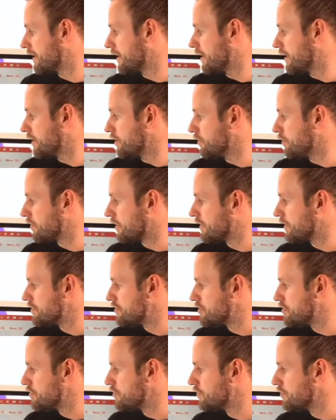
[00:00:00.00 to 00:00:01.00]
you can
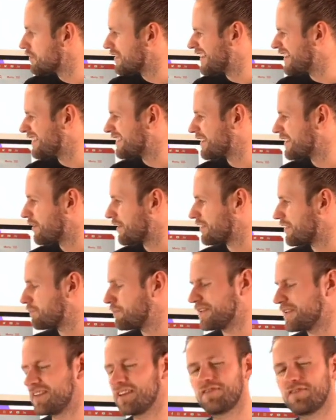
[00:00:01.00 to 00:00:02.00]
choose, is there a
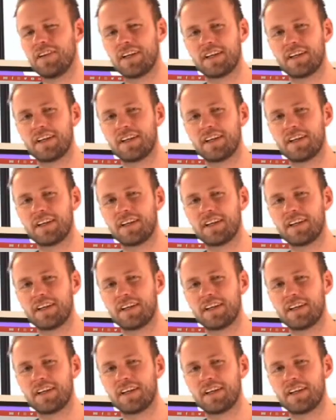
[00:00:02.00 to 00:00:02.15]
specific